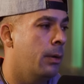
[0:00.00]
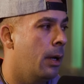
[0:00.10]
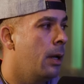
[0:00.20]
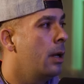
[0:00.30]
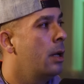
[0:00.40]
Right?
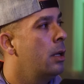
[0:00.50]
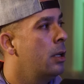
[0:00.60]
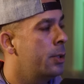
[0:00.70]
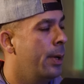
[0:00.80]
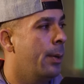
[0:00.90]

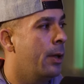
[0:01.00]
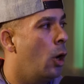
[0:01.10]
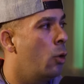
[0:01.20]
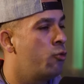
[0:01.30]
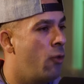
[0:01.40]
So anyway, the
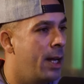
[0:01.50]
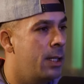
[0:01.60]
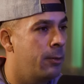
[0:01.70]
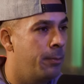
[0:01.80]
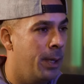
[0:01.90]
whole race of